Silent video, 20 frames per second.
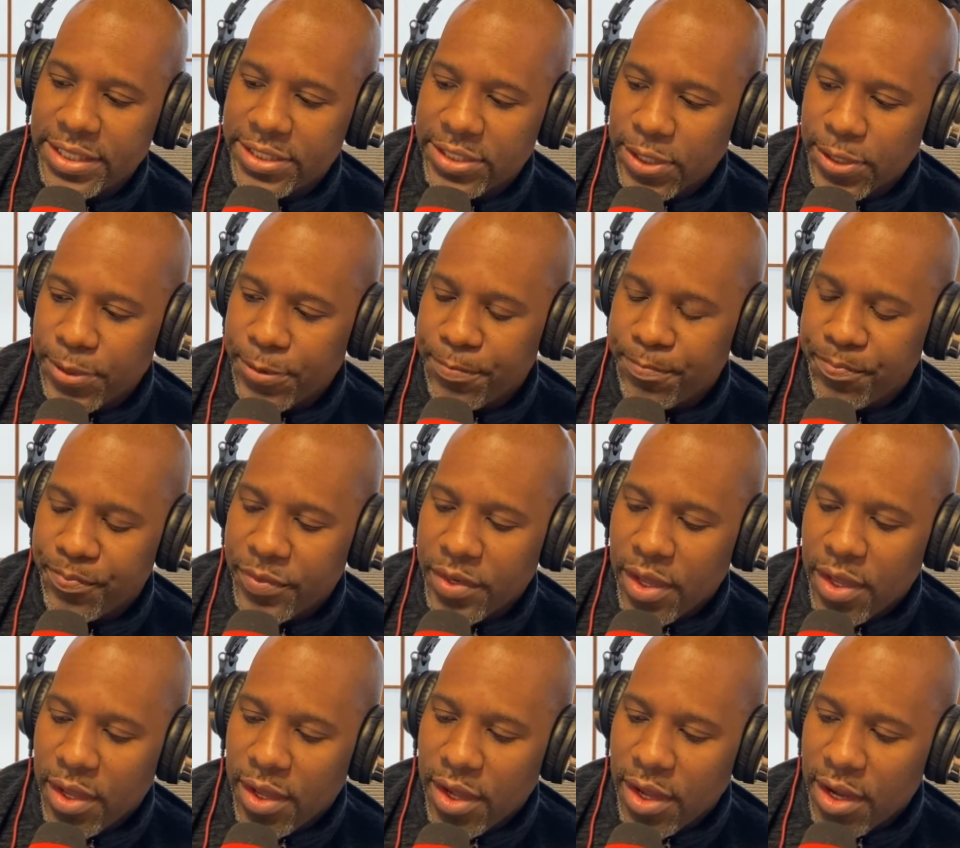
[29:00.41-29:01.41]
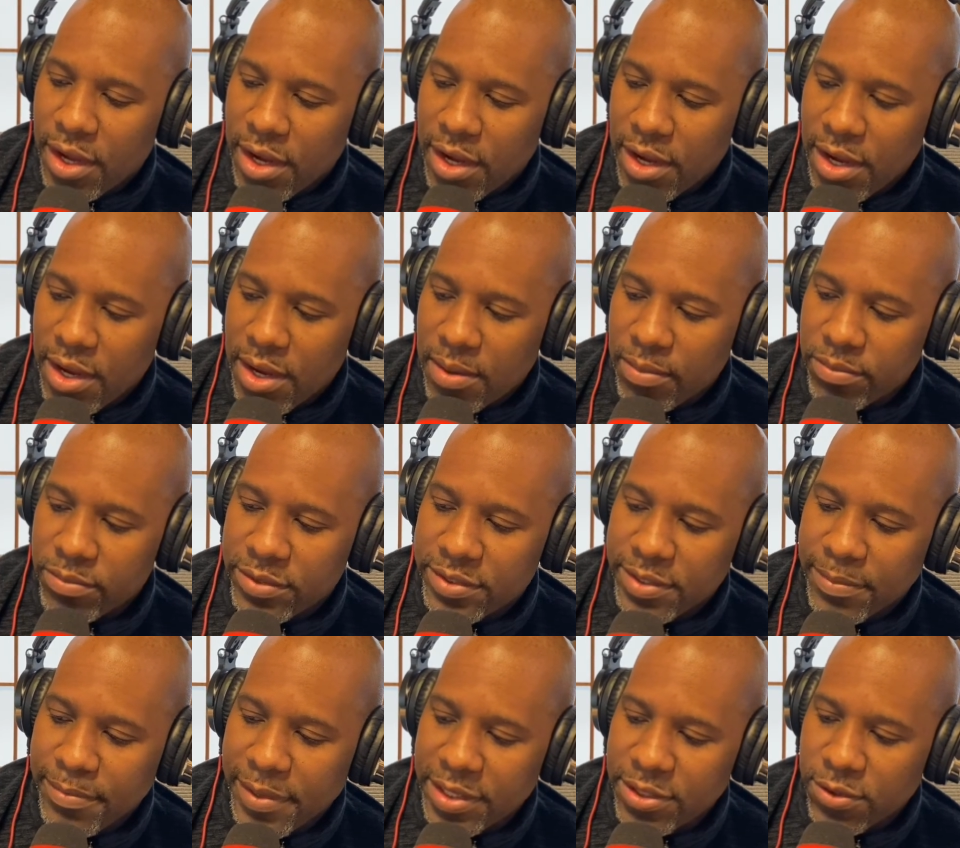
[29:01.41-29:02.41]
So,
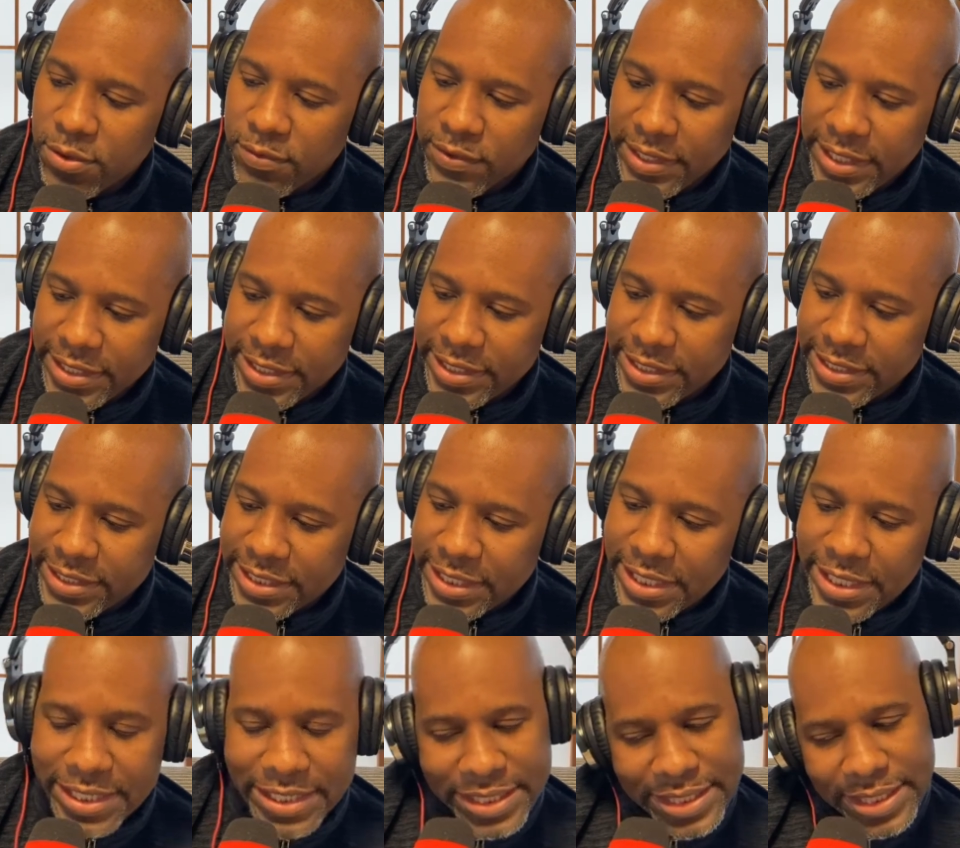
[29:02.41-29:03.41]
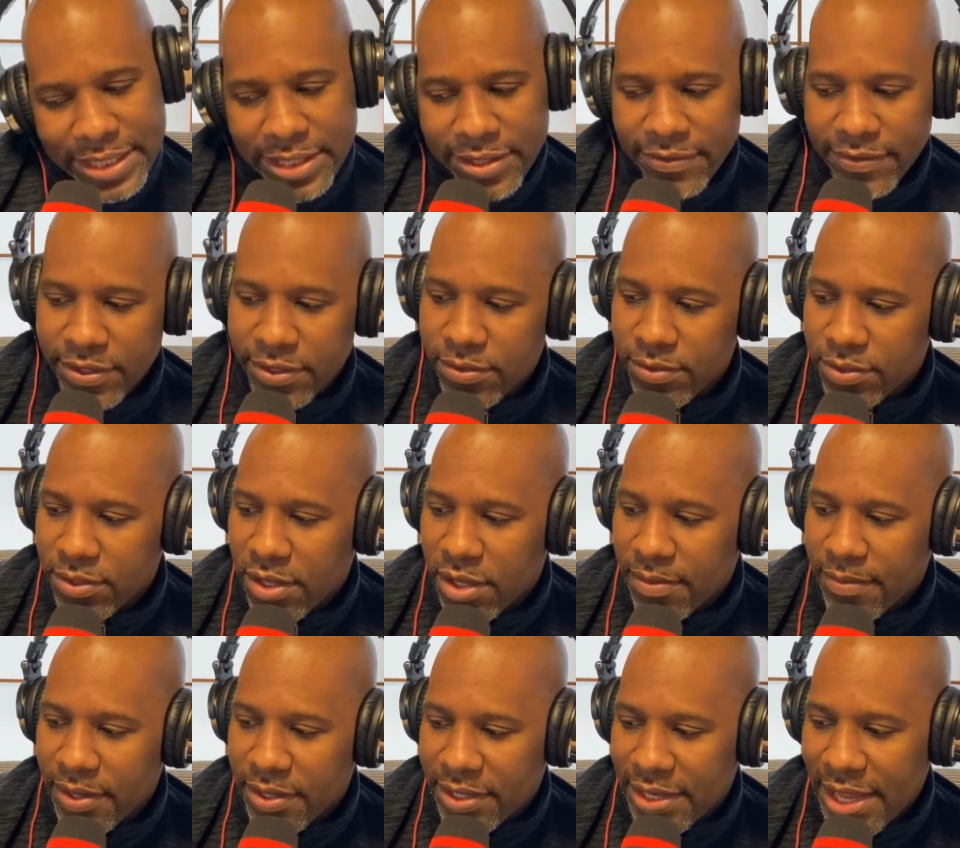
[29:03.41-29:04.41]
some medical related shit. I ain't really gonna talk
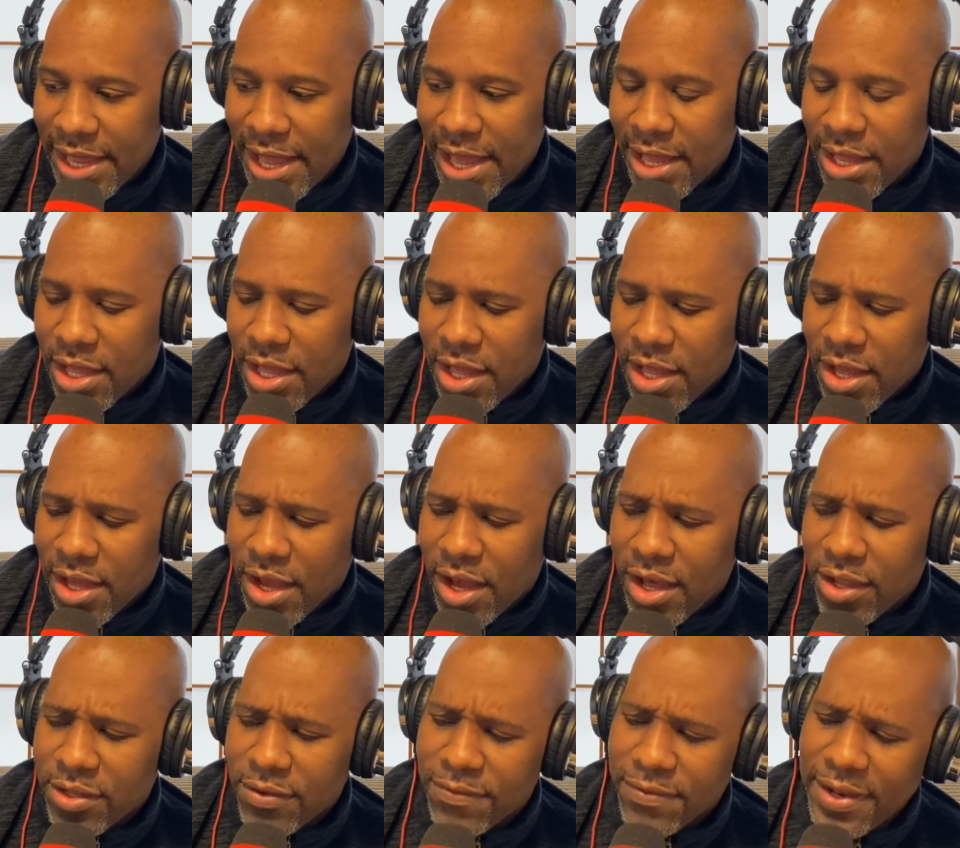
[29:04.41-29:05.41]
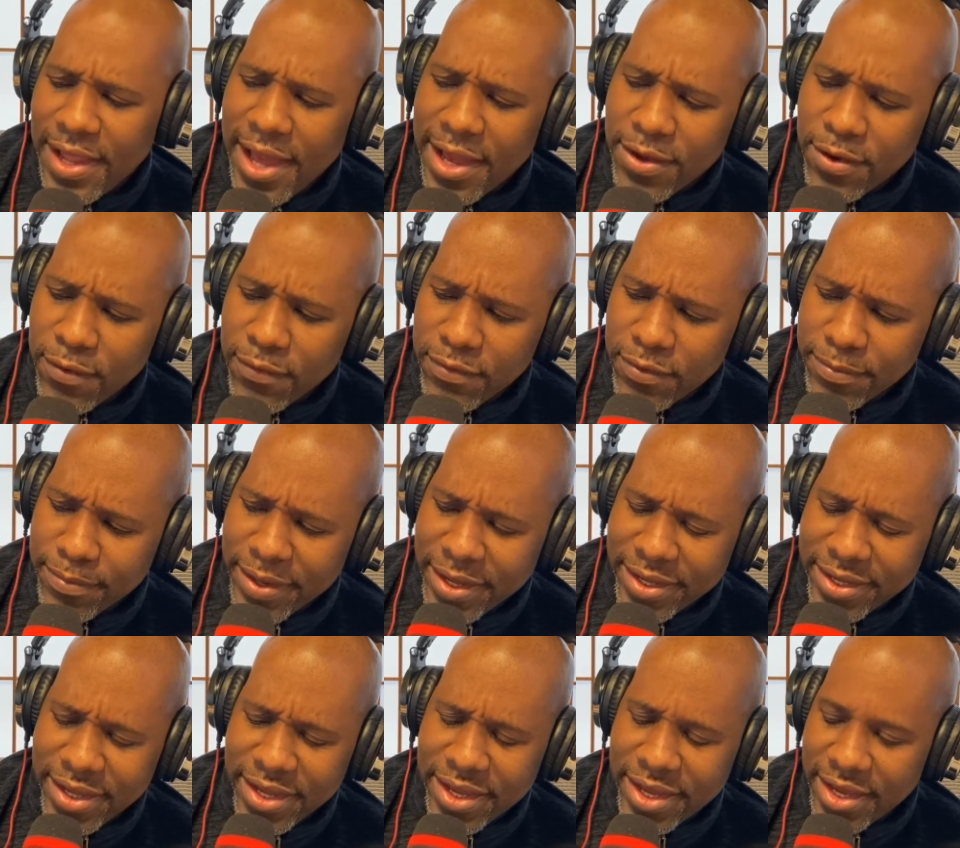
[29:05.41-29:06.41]
about that. The flyover,
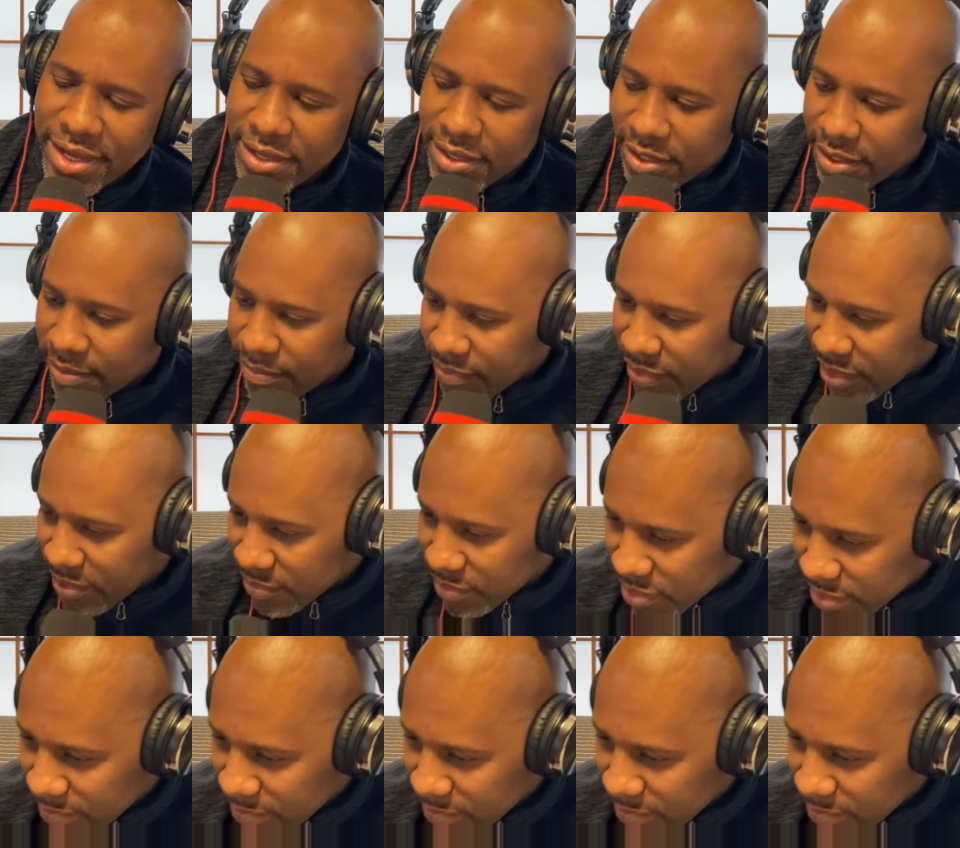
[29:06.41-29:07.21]
but yeah, let